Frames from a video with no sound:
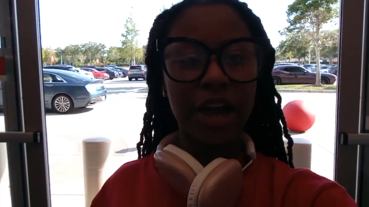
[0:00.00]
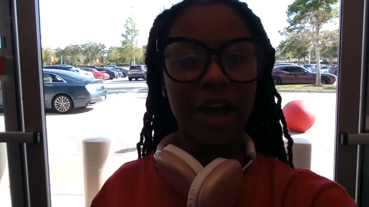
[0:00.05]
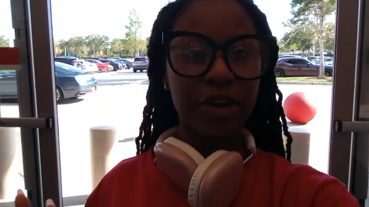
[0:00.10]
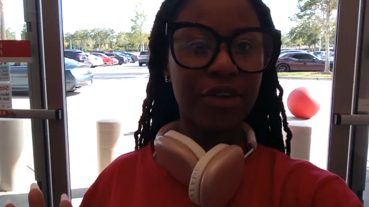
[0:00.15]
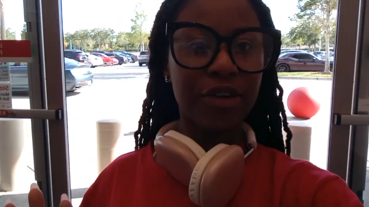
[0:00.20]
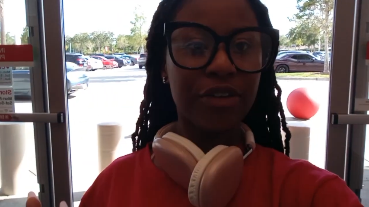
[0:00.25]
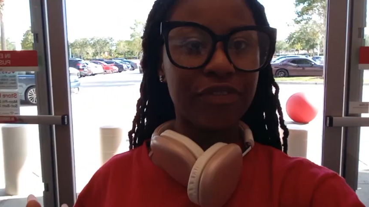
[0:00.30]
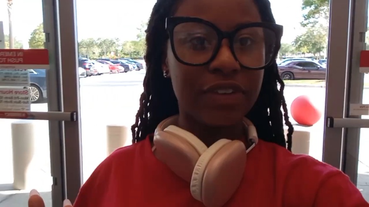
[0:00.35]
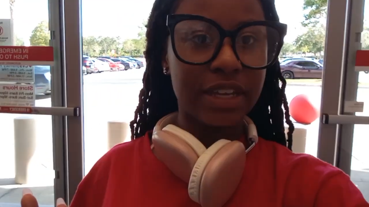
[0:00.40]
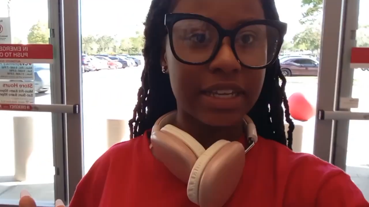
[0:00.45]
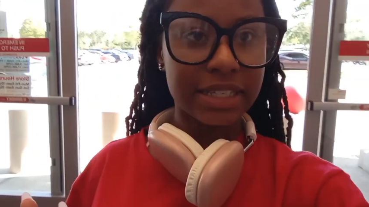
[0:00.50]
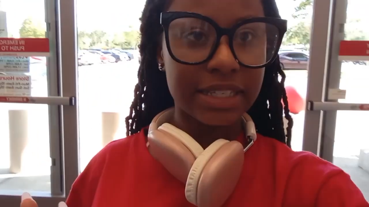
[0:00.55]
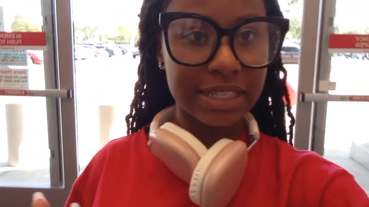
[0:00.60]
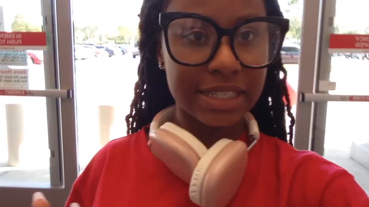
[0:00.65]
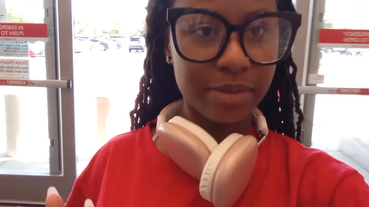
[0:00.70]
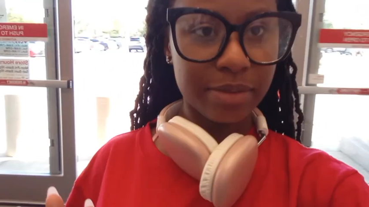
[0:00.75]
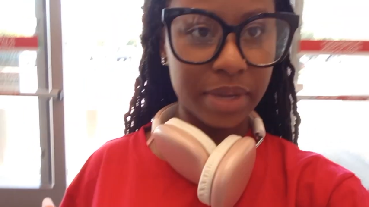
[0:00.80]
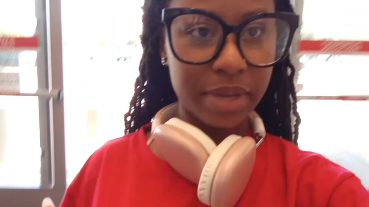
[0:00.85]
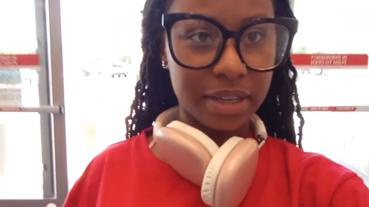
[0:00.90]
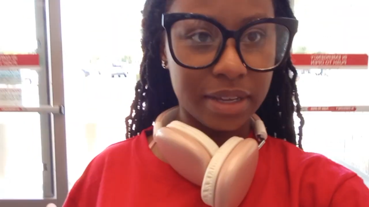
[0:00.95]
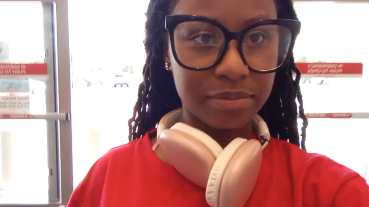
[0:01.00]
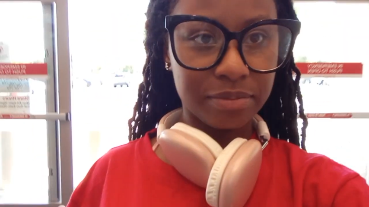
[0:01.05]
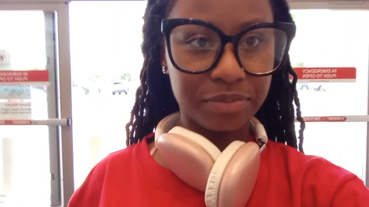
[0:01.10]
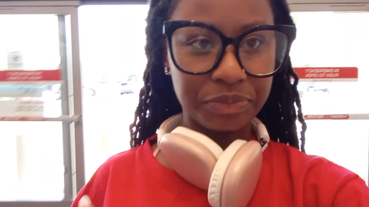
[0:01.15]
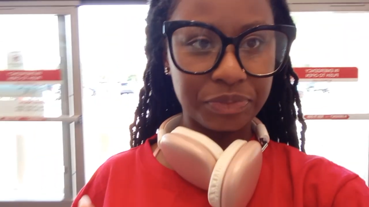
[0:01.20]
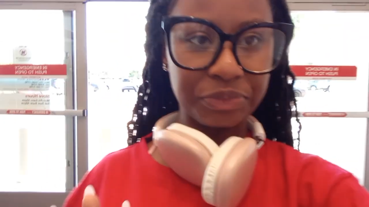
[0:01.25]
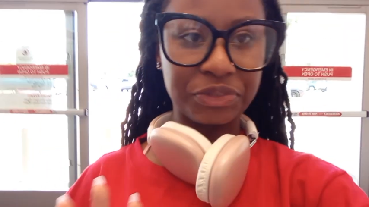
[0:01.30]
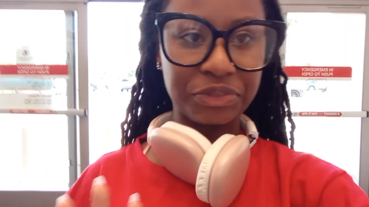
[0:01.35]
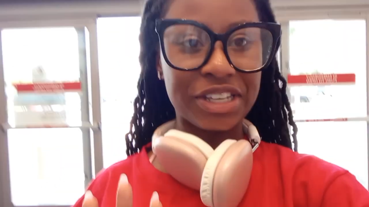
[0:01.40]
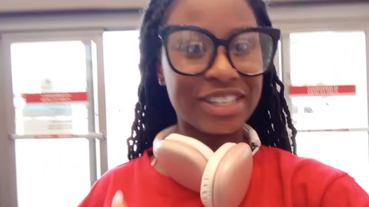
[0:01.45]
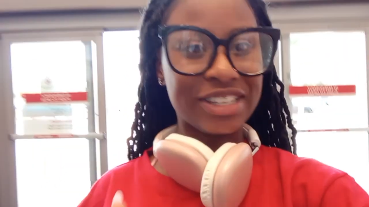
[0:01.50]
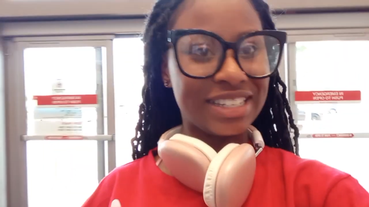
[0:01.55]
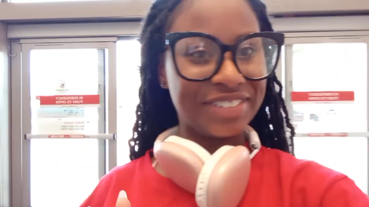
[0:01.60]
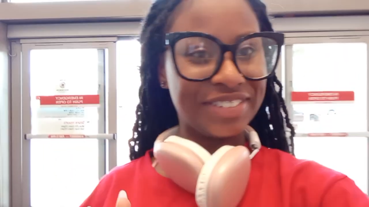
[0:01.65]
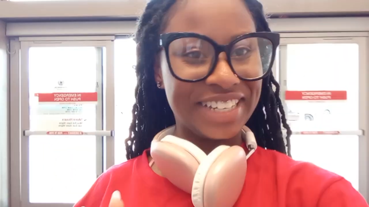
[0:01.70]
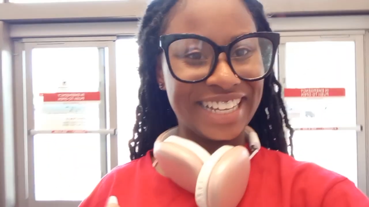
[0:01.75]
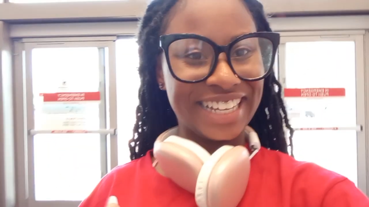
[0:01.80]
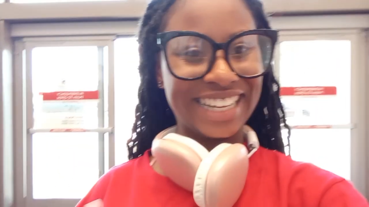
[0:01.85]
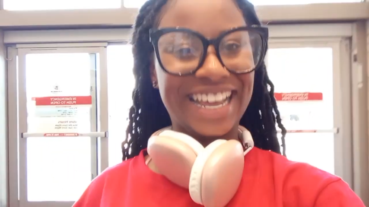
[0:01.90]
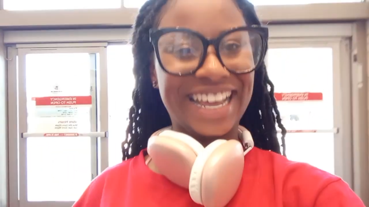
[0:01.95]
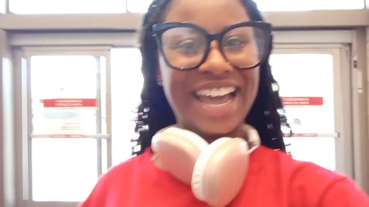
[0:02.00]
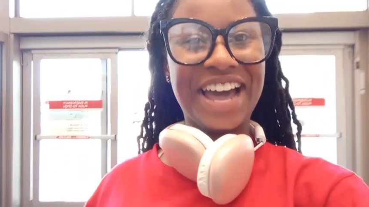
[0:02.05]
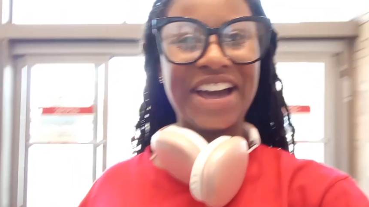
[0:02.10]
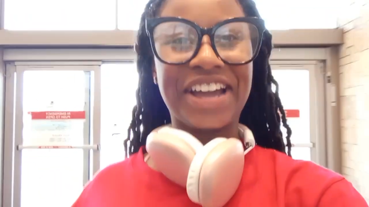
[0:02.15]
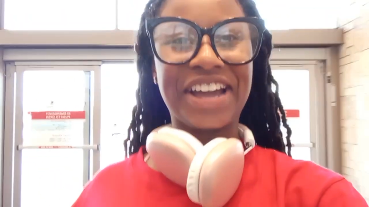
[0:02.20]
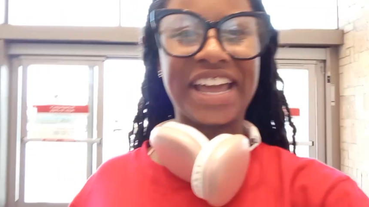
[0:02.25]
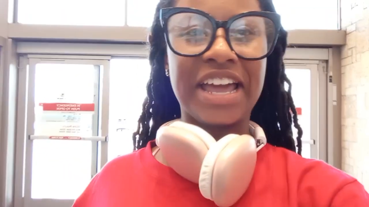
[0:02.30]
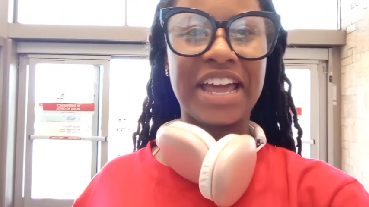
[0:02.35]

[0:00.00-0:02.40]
if you can see me. Can you see me? Okay, I'm